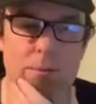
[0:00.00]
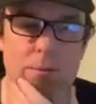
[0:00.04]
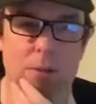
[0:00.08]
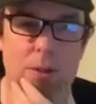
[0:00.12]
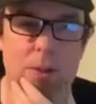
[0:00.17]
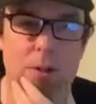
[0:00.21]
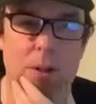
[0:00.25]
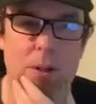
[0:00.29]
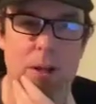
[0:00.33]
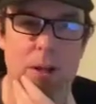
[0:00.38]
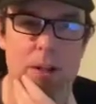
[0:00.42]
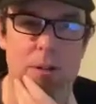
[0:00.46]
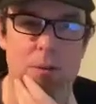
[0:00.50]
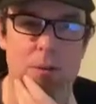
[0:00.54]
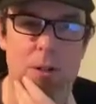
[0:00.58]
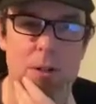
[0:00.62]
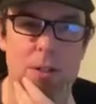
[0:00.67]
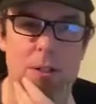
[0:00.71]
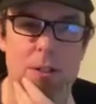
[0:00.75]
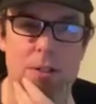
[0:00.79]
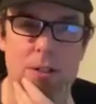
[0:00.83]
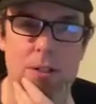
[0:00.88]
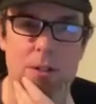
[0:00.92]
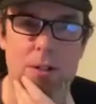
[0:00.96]
where Eddie
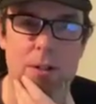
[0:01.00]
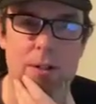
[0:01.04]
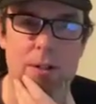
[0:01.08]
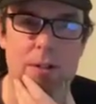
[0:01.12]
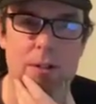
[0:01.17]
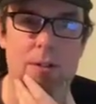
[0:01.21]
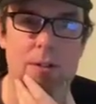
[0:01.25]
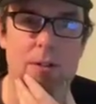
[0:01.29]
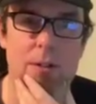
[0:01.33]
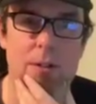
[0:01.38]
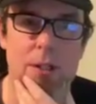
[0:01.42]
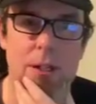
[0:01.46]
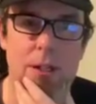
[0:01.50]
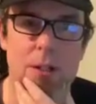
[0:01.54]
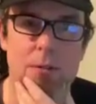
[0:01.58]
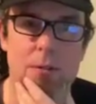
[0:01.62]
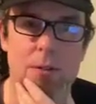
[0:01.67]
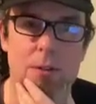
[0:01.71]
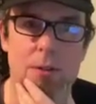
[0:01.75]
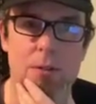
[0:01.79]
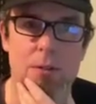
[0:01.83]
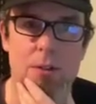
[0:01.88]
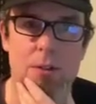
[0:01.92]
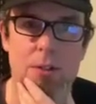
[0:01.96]
was, near the end,
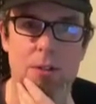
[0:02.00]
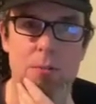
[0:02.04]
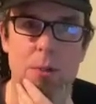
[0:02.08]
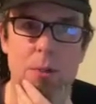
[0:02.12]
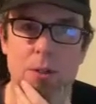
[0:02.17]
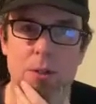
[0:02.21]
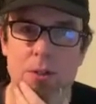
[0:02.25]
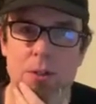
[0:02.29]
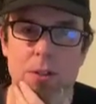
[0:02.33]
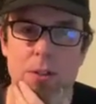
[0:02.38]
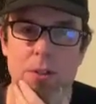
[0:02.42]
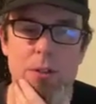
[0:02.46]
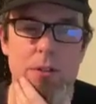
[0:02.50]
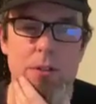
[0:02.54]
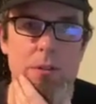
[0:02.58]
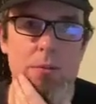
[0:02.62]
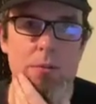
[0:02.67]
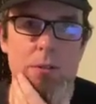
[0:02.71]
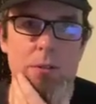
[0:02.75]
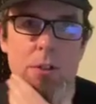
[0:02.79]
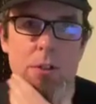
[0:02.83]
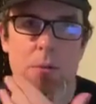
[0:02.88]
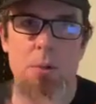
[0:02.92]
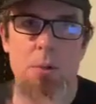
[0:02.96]
what was your emotional
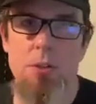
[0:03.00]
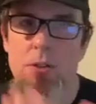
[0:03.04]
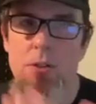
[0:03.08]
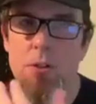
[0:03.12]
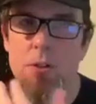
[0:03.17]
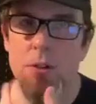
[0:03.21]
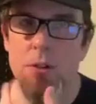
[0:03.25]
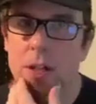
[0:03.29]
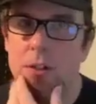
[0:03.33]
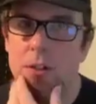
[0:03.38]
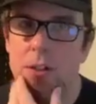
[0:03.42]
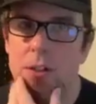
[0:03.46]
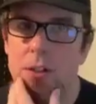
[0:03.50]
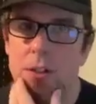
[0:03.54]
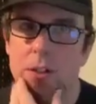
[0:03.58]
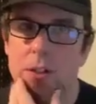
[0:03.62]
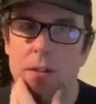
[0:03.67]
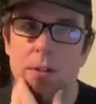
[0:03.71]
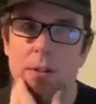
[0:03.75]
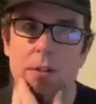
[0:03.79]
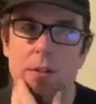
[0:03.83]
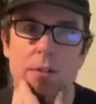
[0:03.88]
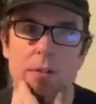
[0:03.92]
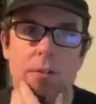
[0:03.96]

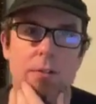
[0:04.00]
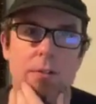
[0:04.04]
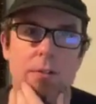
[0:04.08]
reaction?